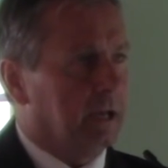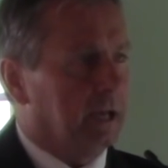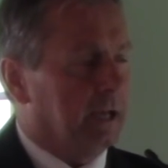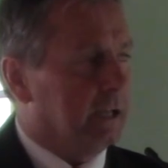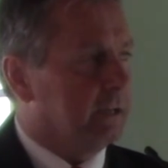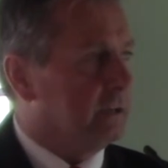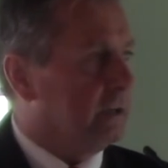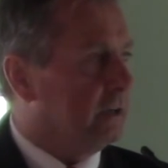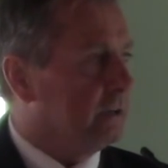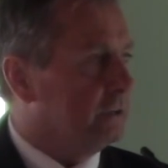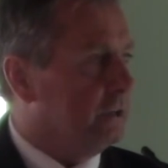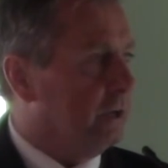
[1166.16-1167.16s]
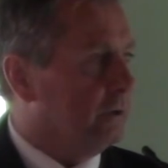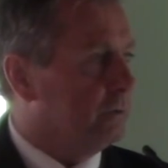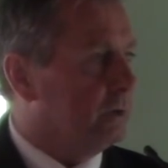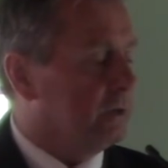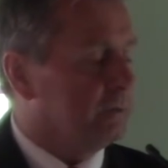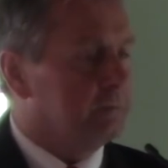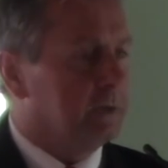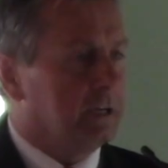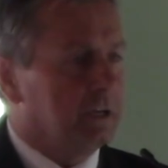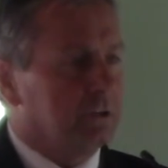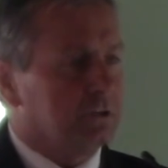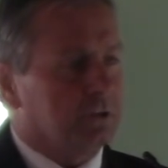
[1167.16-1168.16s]
And, you know,
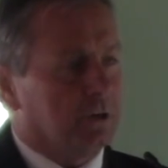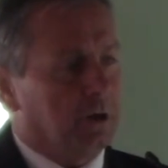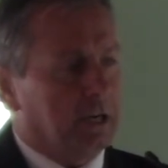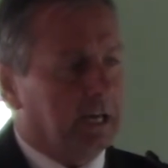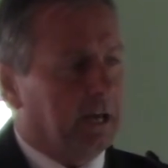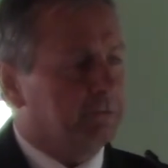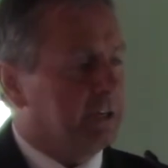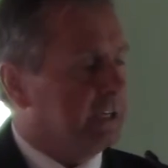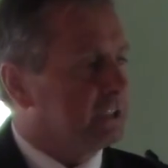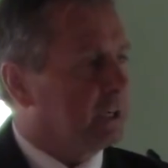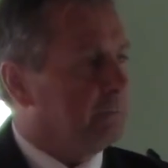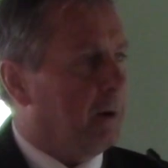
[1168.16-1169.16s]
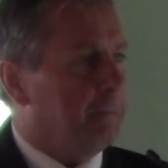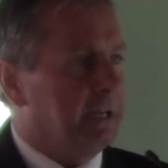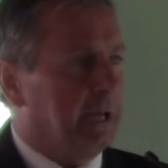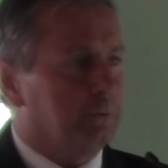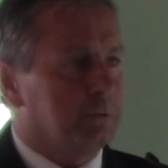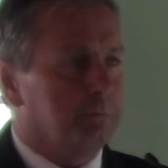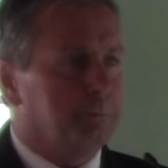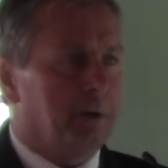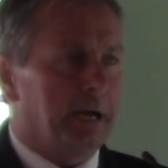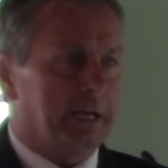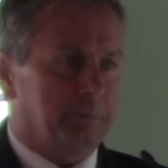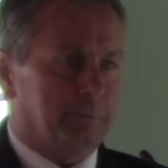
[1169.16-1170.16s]
so I'd have kids come up and they would
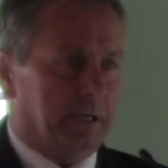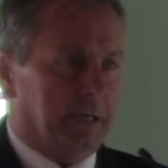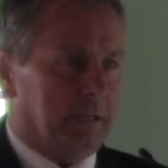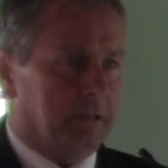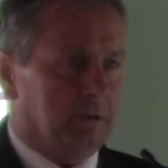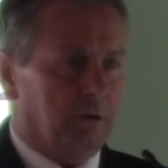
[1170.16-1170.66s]
beg me.